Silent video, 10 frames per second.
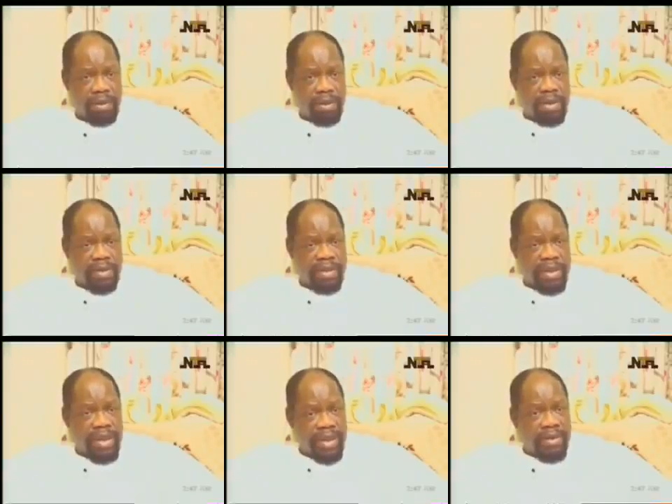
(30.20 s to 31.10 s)
at the
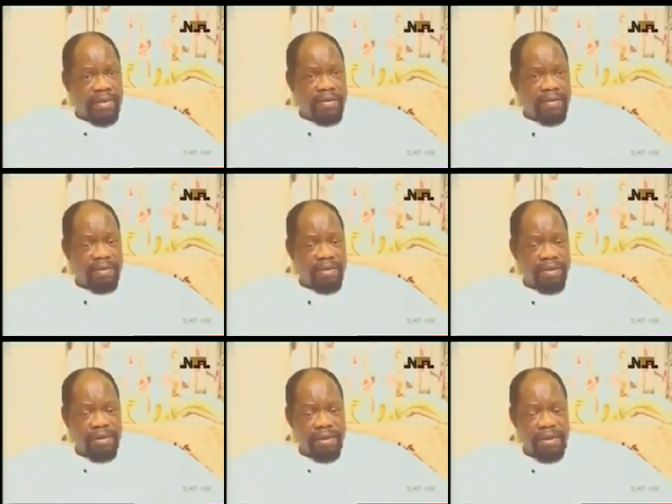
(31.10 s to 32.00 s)
end,
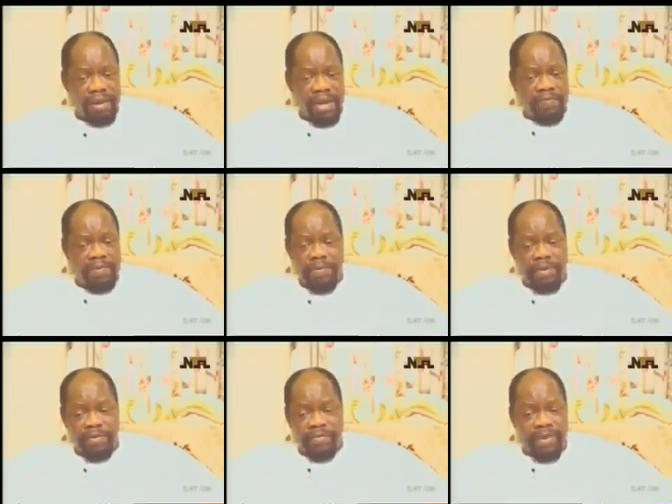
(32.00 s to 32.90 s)

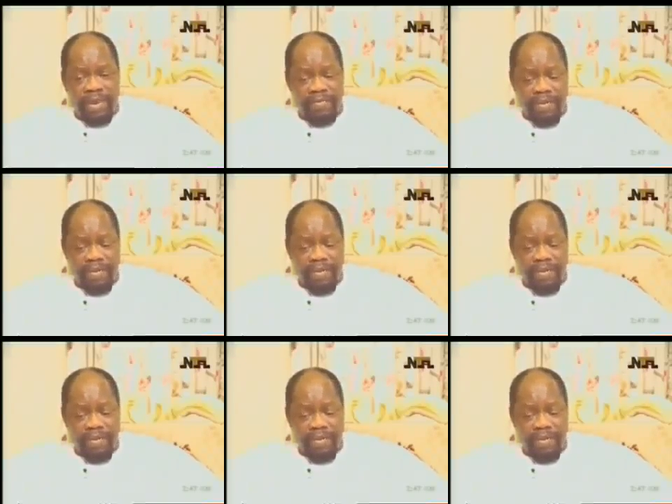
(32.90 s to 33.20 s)
everybody says,